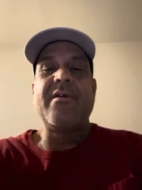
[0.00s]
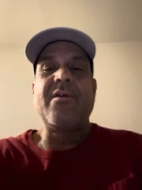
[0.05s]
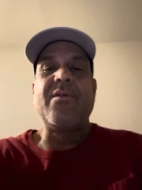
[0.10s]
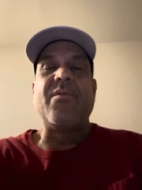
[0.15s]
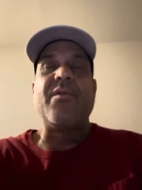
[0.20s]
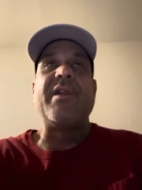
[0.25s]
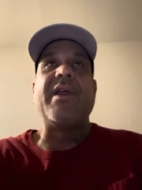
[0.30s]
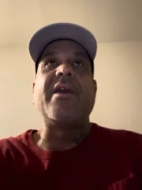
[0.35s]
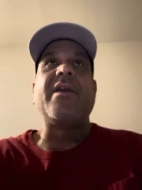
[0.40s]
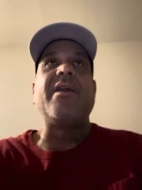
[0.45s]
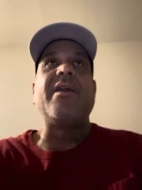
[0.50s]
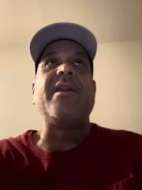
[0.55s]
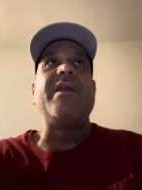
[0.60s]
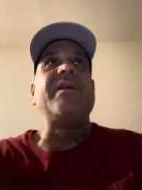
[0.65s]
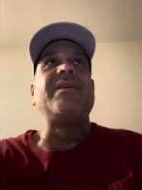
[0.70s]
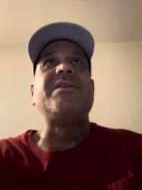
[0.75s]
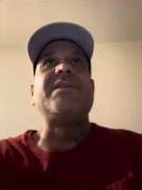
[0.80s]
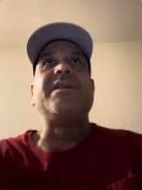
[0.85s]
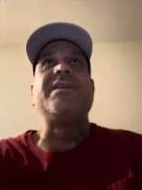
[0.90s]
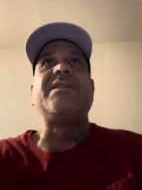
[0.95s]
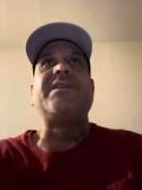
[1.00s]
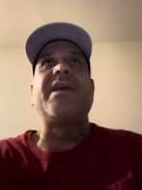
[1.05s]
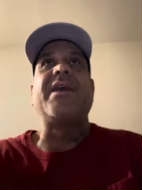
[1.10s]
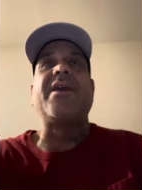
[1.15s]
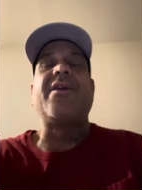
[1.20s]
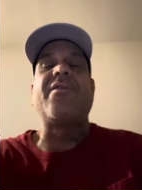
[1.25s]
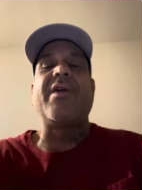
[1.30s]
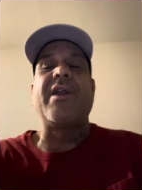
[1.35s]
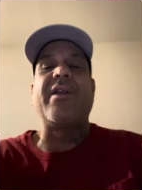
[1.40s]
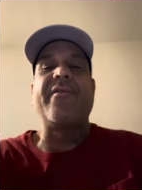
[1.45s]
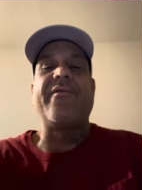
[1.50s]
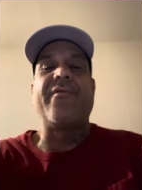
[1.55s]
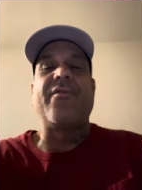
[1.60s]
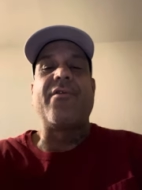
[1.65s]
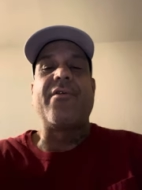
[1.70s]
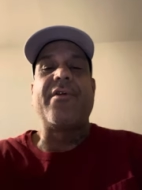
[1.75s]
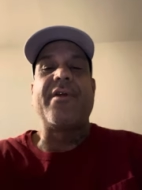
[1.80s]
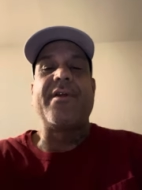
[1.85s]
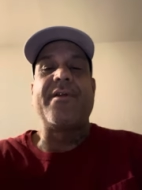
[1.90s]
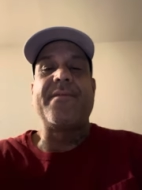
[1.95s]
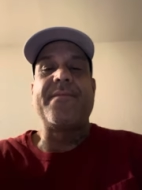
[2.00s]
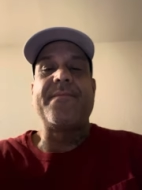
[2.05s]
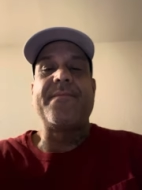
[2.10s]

Well, they could easily take credit for it.